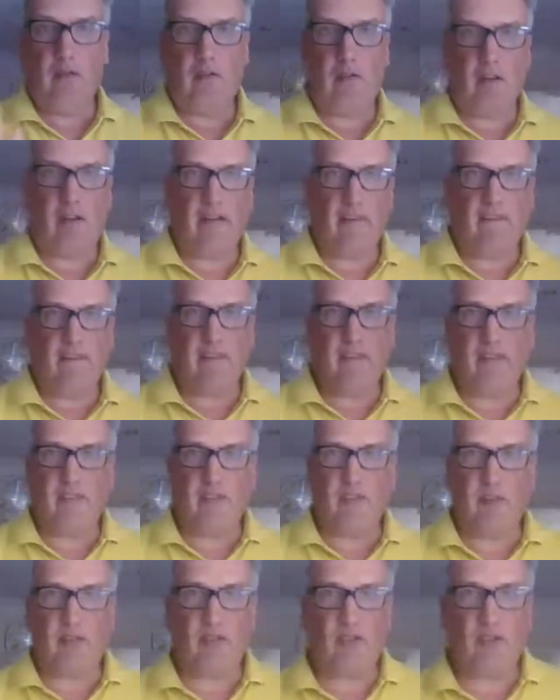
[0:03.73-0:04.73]
Right,
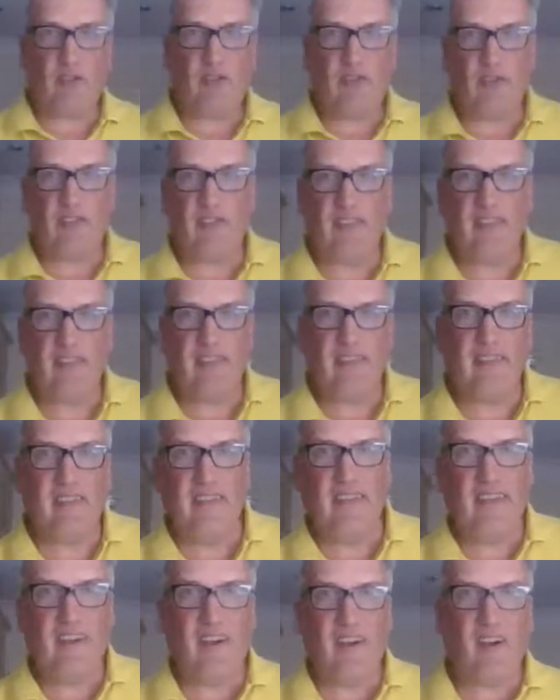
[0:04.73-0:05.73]
everyone, good
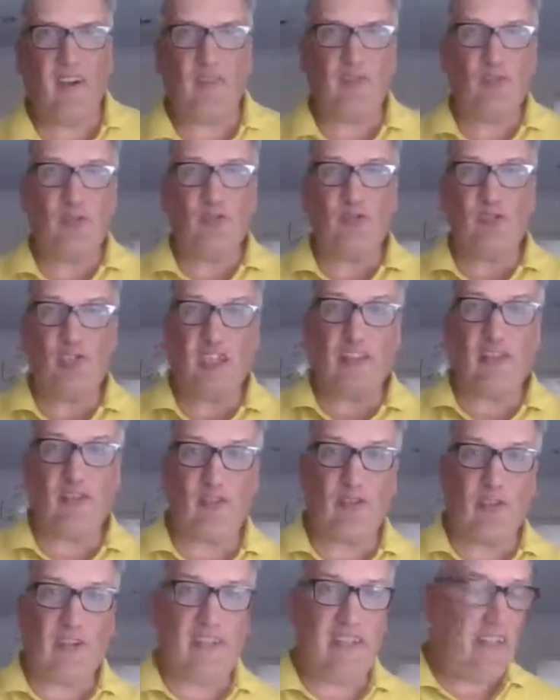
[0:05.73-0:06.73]
afternoon, tier
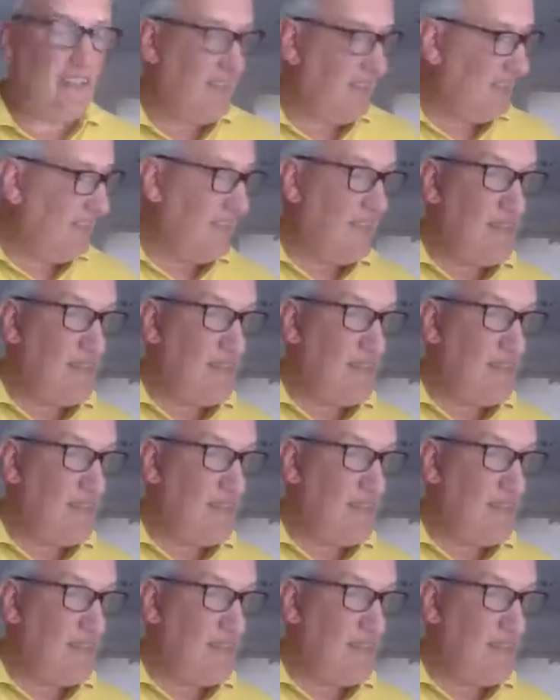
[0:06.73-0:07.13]
three.